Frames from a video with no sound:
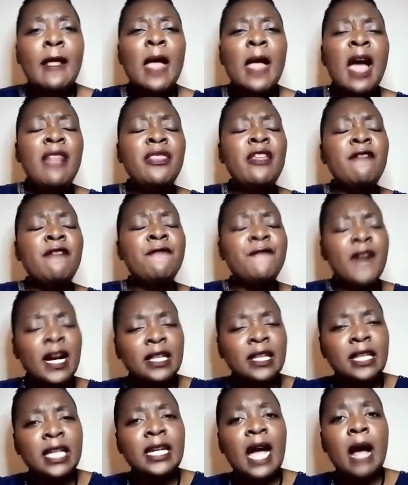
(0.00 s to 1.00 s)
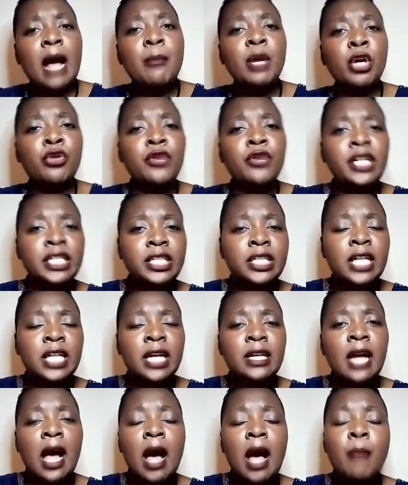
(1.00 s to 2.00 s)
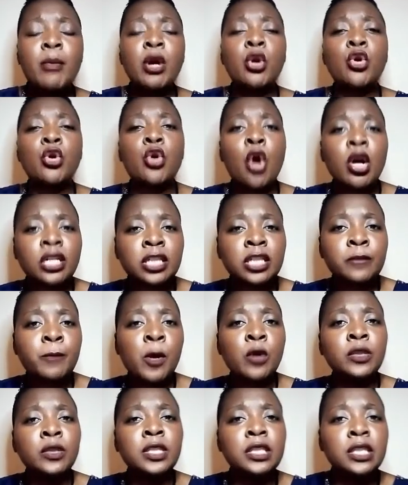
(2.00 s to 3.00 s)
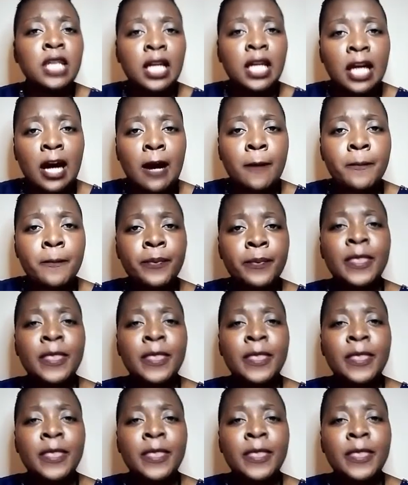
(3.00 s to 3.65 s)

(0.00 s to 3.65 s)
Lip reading: And the fact that I'm a Christian, I'm a gospel singer,